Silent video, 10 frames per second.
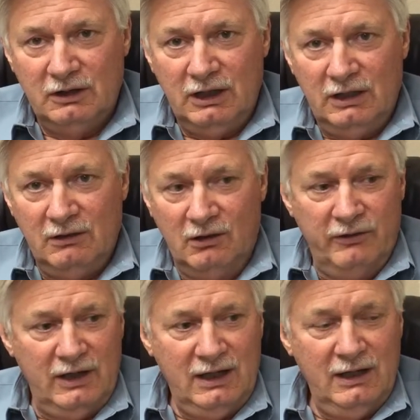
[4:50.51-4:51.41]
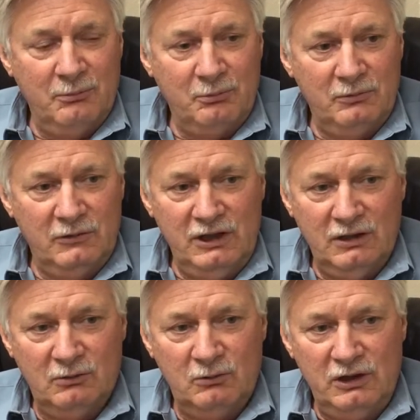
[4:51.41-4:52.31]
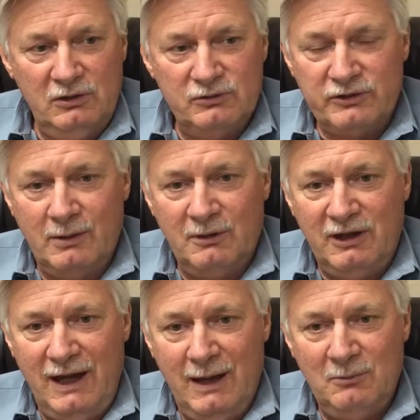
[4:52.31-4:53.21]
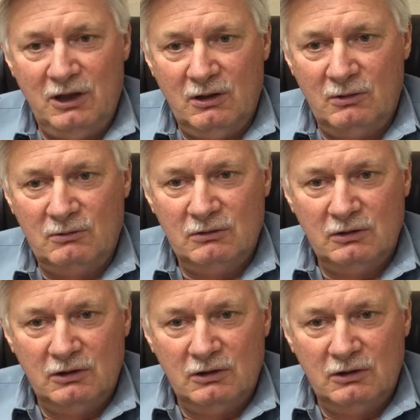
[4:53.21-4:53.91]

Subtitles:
And on the hip deal, we used some of the amnio